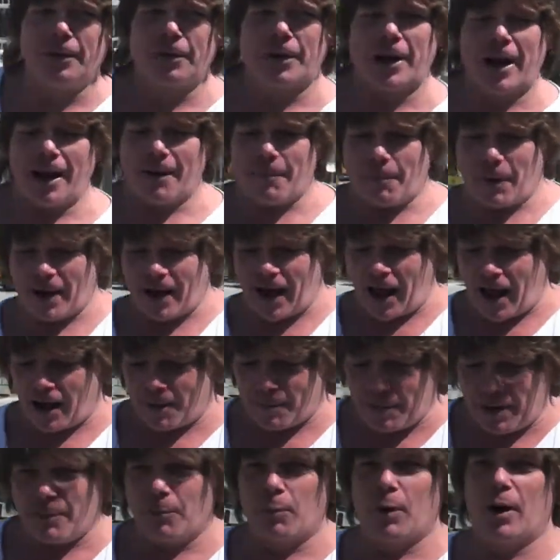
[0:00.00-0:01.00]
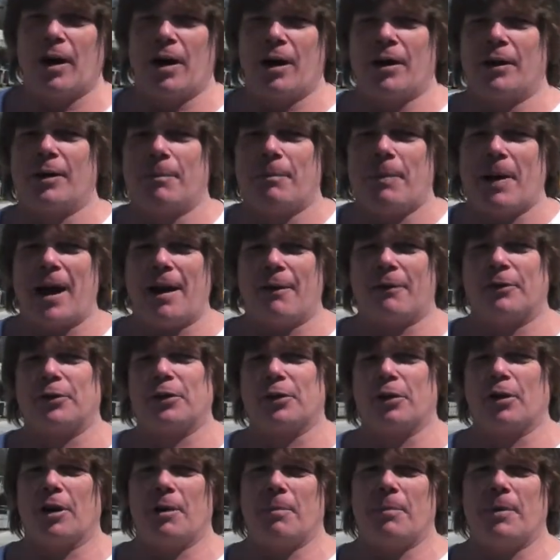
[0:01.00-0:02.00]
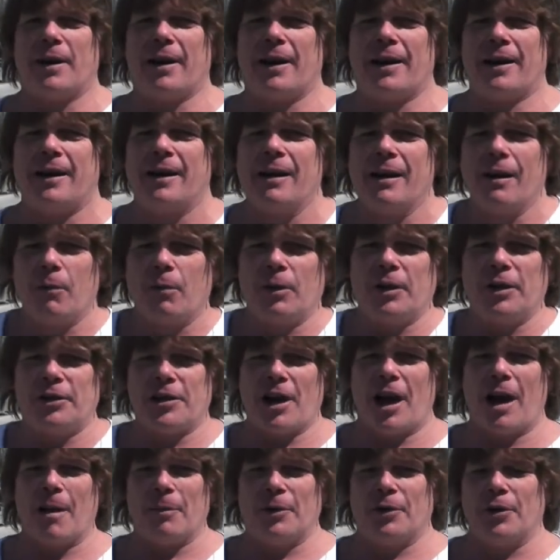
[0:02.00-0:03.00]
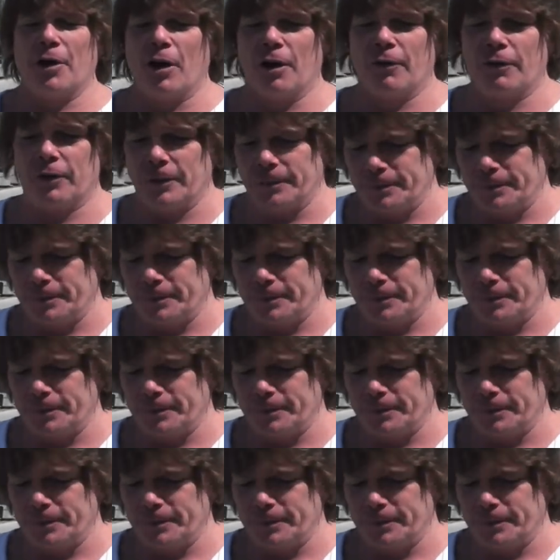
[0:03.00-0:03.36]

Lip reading: Okay, by that I mean where the pavers are going to be when the job is over.